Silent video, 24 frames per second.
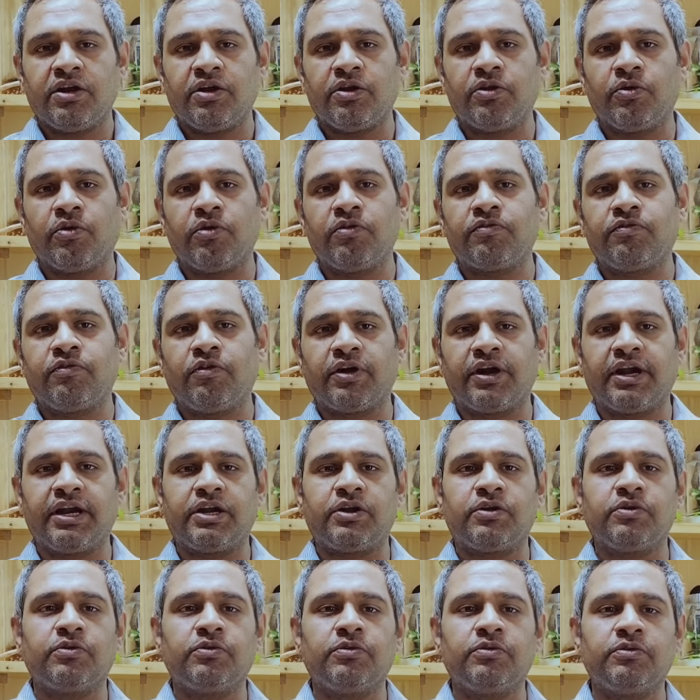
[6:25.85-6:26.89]
Don't
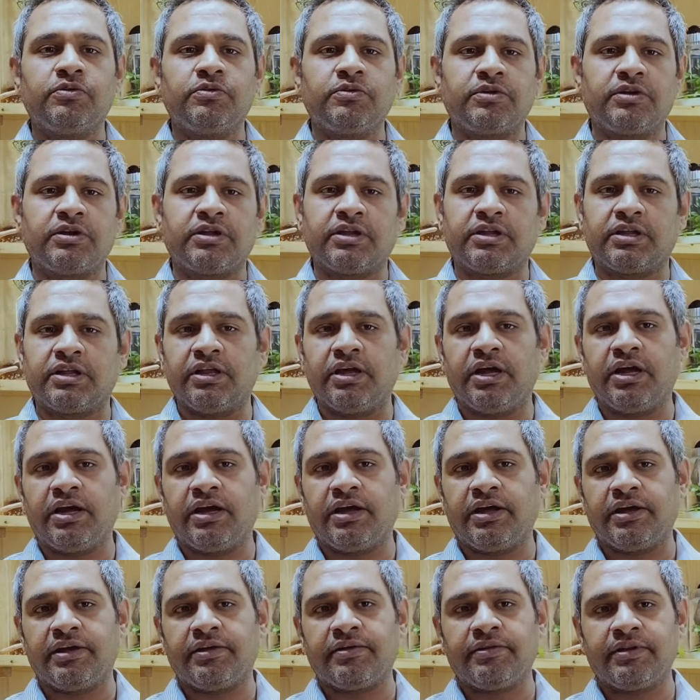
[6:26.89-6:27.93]
forget to
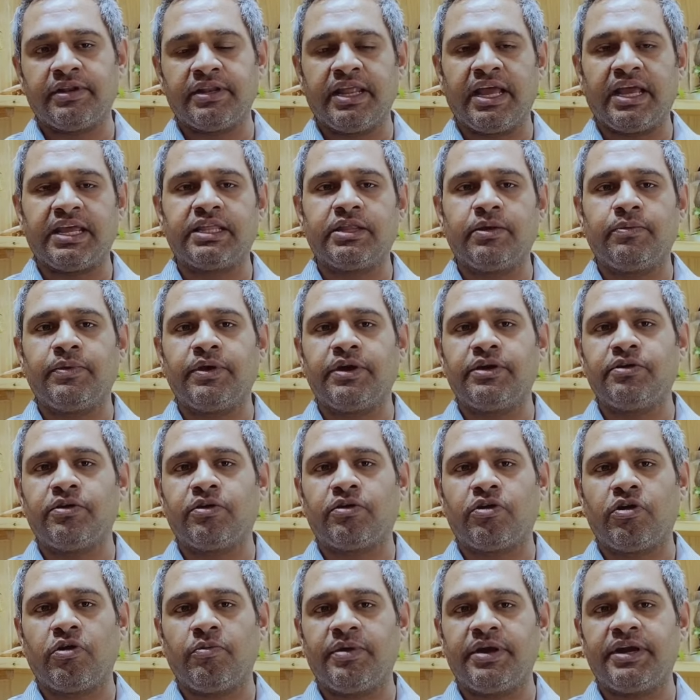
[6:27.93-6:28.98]
like the
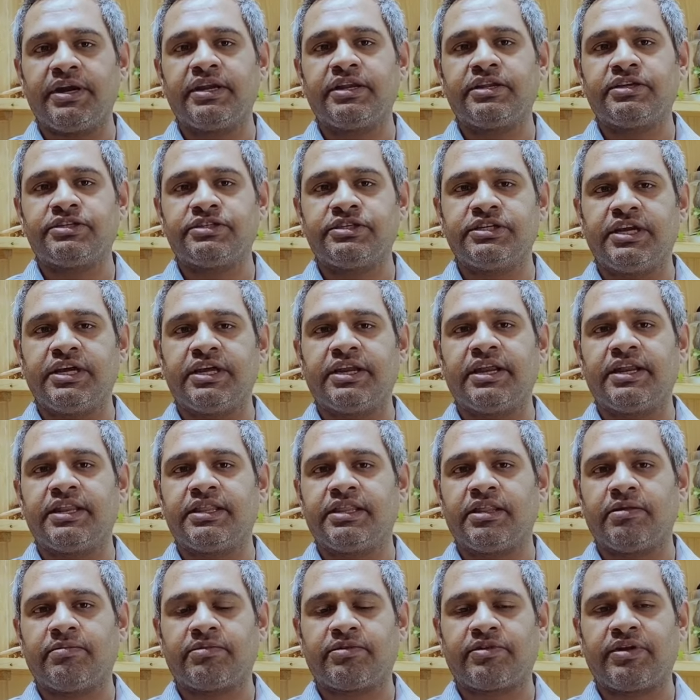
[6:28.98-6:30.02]
video, comment, share and
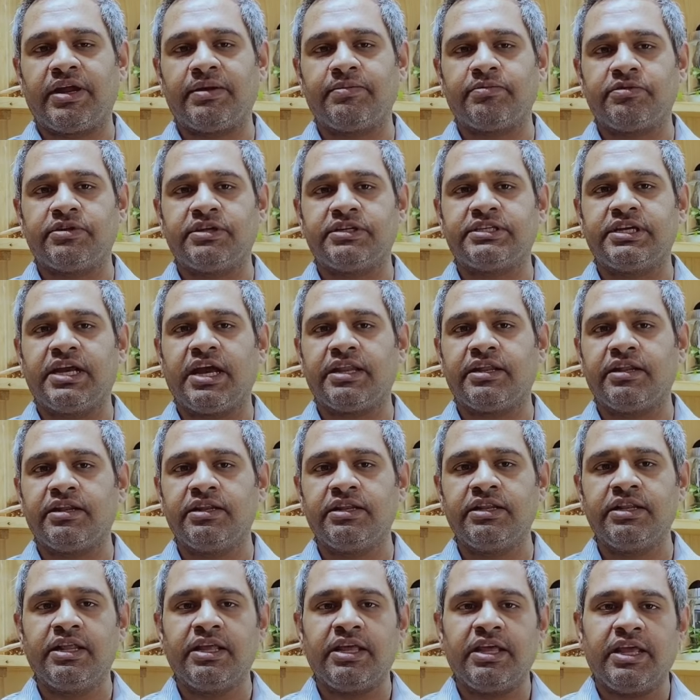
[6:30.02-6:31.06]
subscribe to the channel
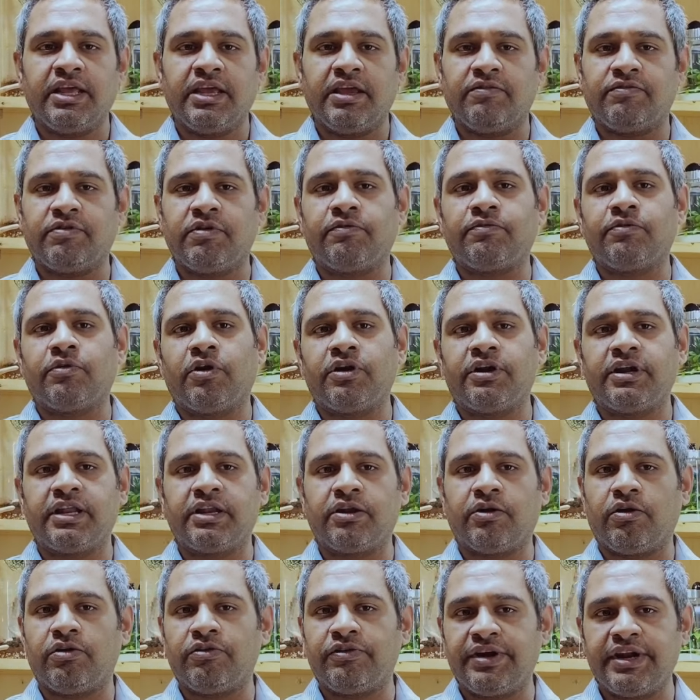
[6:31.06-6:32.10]
if you have not done
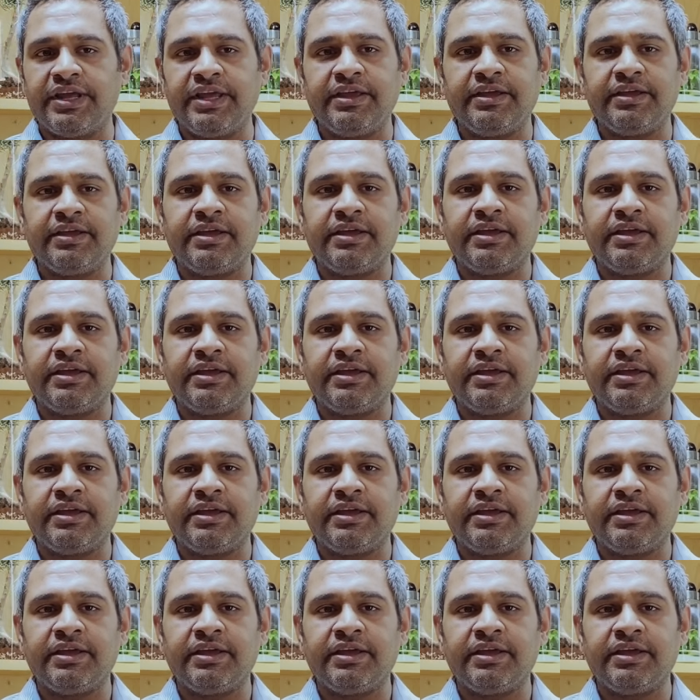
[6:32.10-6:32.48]
already.